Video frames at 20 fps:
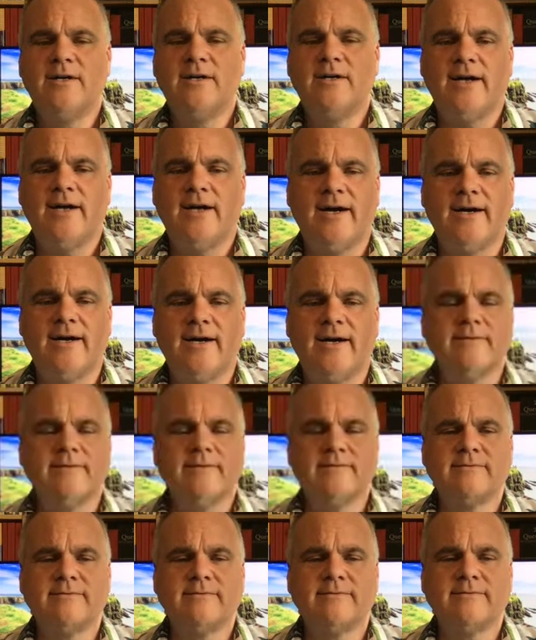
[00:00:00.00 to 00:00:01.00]
kind
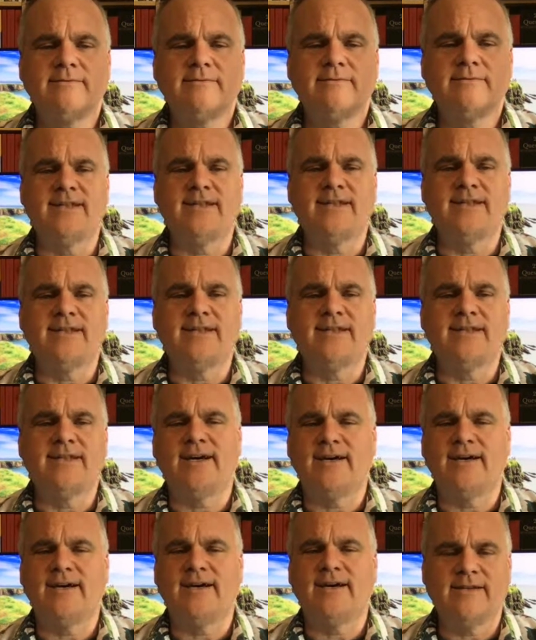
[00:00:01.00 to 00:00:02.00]
of
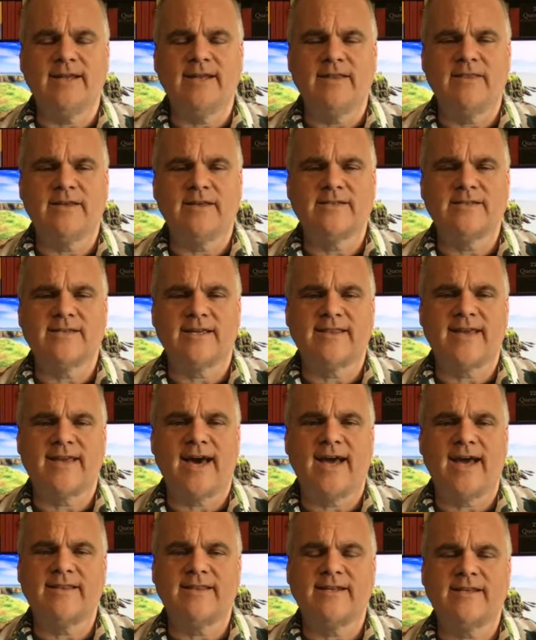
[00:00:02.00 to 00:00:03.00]
data and things like
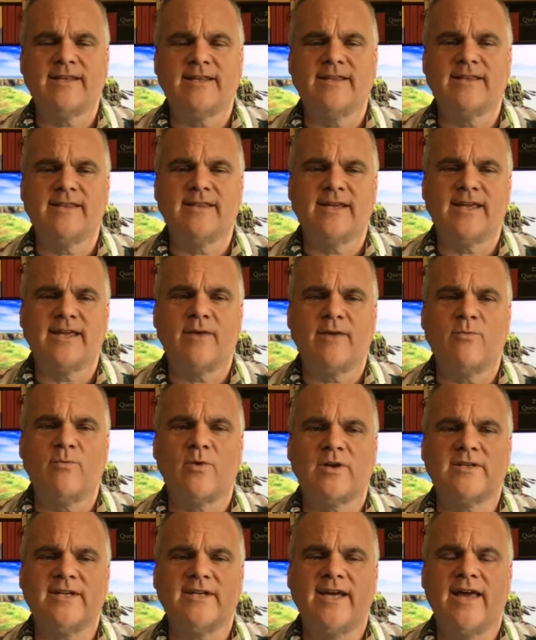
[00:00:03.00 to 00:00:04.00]
that that get
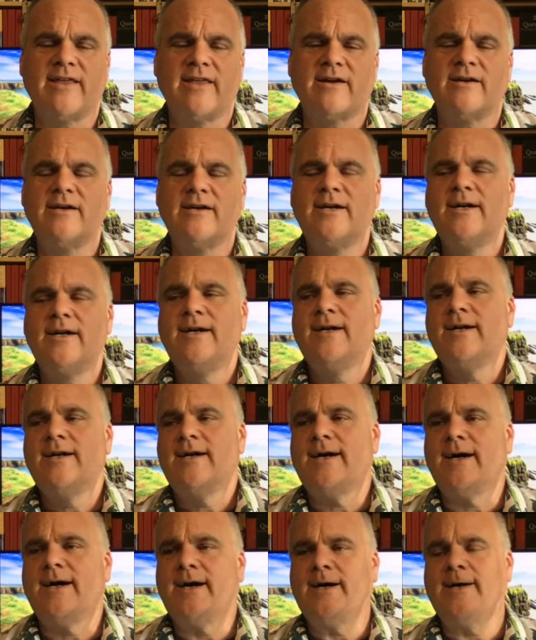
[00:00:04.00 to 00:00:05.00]
worked together.
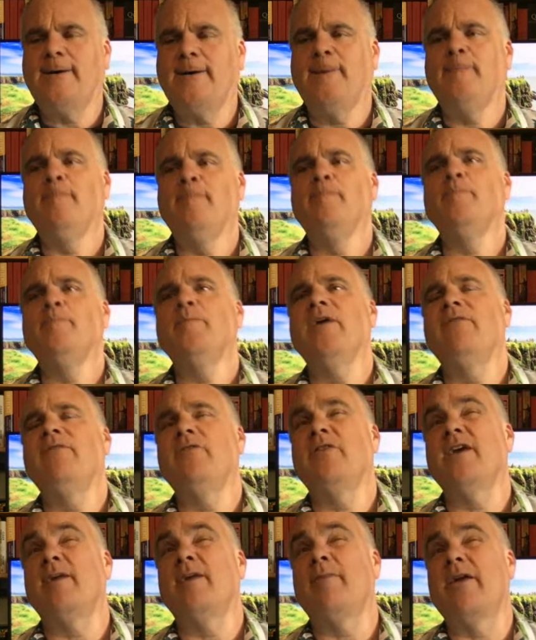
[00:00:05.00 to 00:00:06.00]
If you
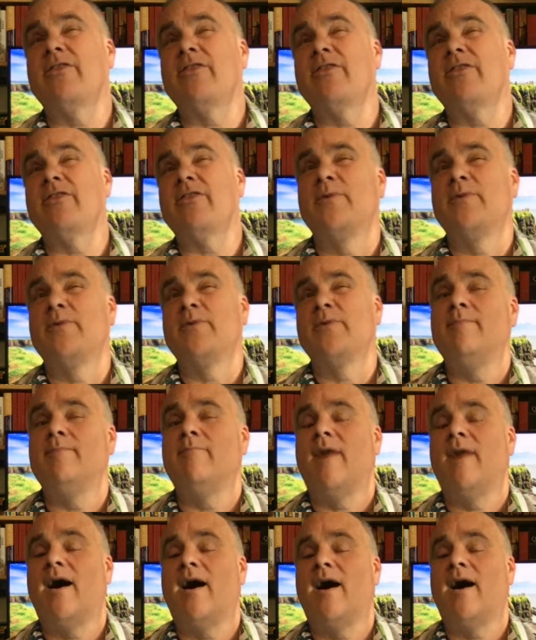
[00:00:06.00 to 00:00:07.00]
think about 3D
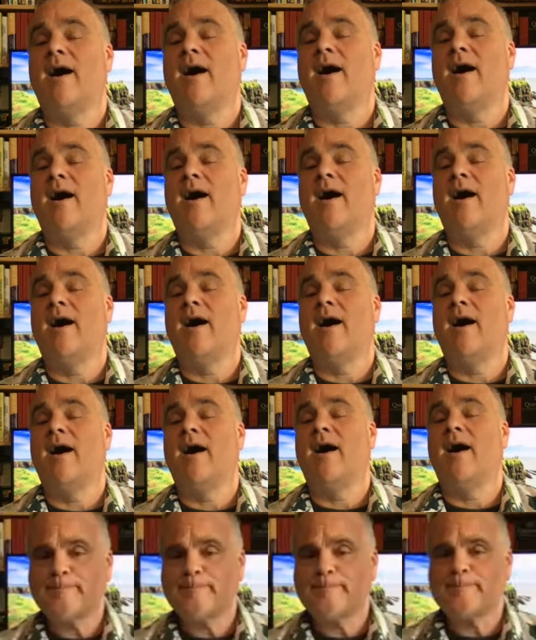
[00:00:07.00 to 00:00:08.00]
modeling,
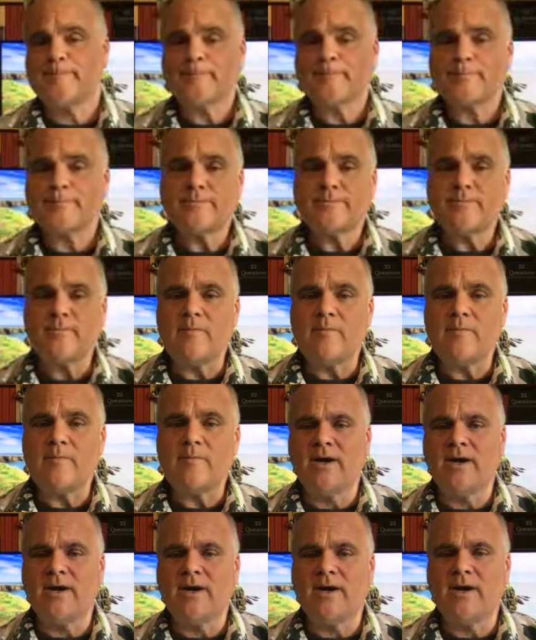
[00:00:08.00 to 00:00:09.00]

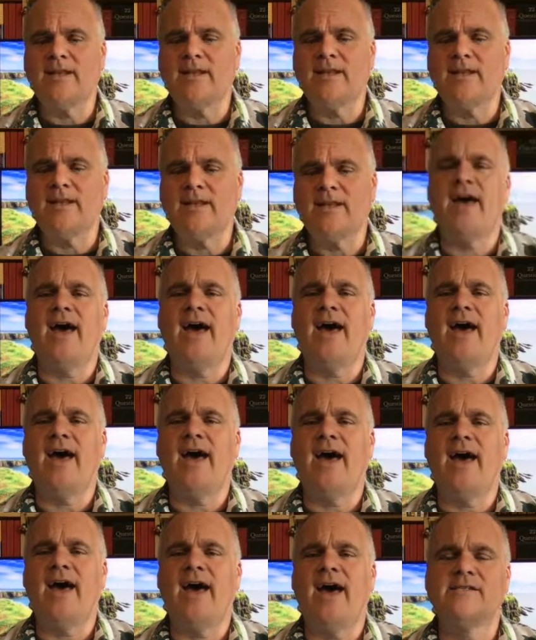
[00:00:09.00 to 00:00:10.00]
right, a lot of that
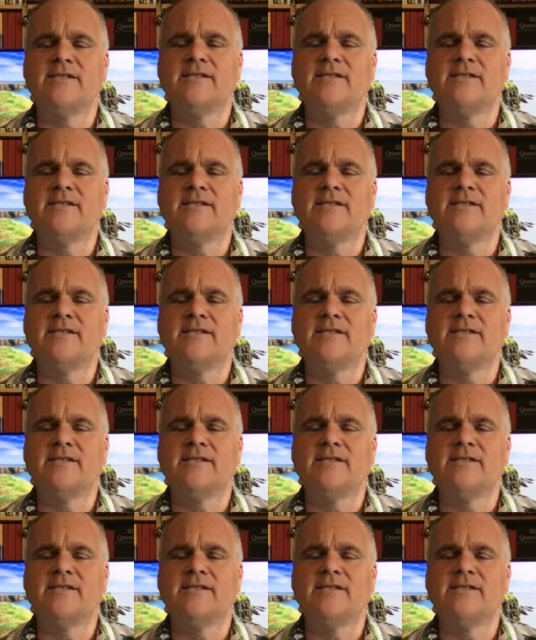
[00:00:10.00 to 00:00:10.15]
is